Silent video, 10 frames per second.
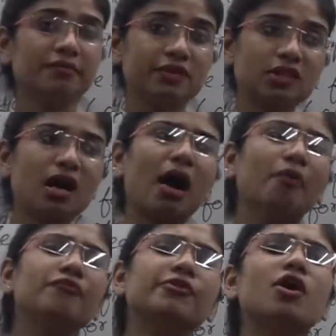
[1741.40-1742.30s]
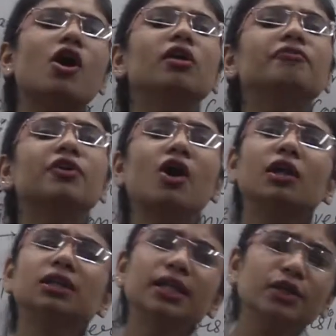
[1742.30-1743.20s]
which is harmful for
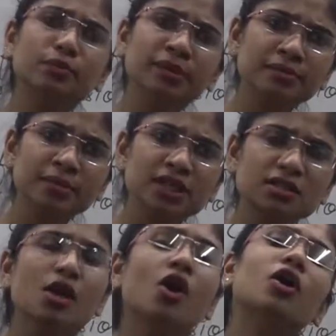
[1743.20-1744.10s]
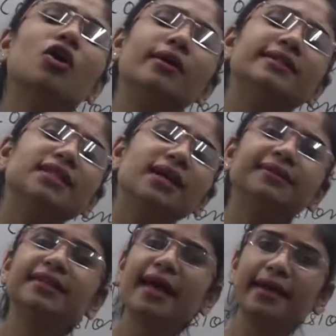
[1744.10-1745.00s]
all the human beings or all the
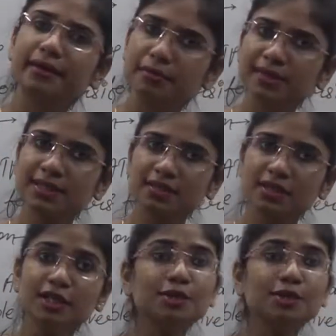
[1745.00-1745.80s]
other animals.